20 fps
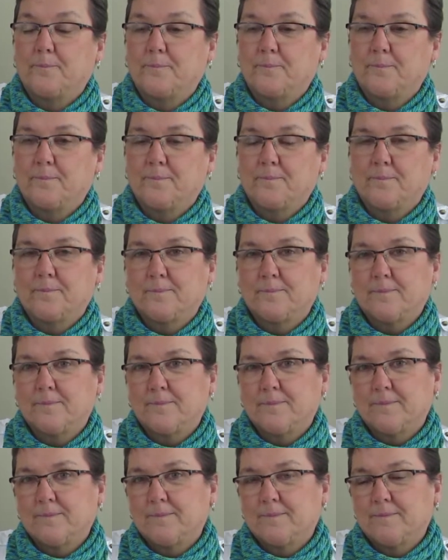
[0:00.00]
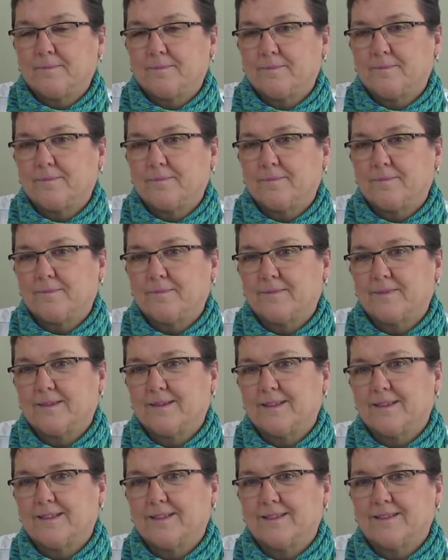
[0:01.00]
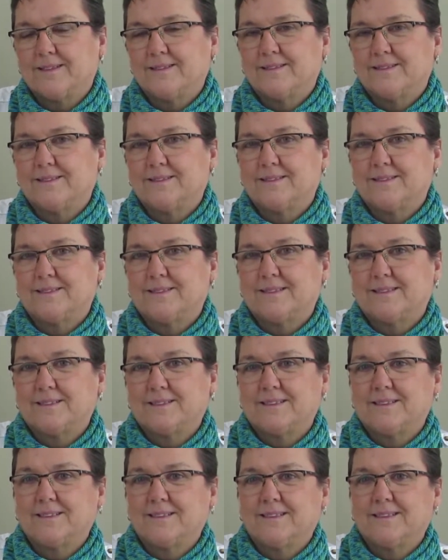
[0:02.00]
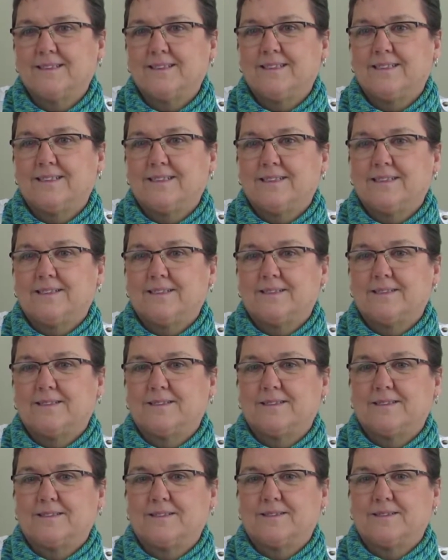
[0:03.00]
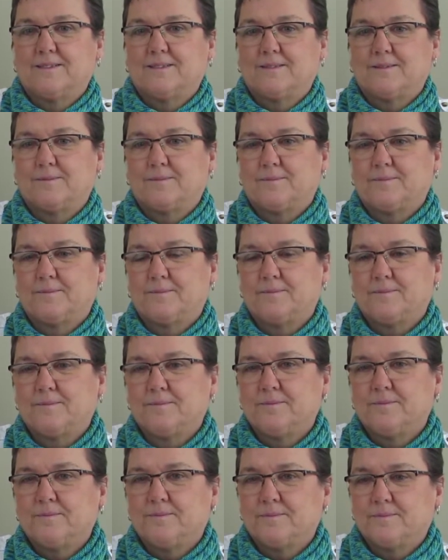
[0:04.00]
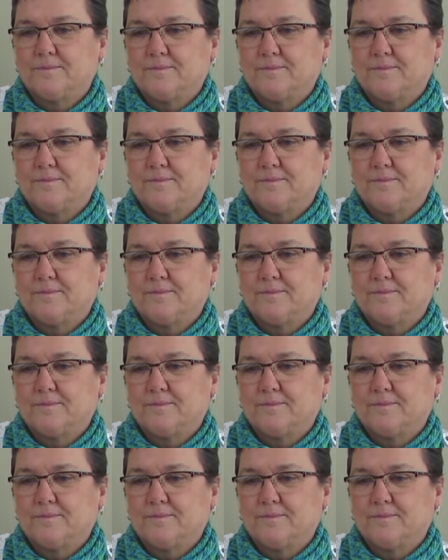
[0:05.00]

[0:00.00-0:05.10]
This person isn't speaking.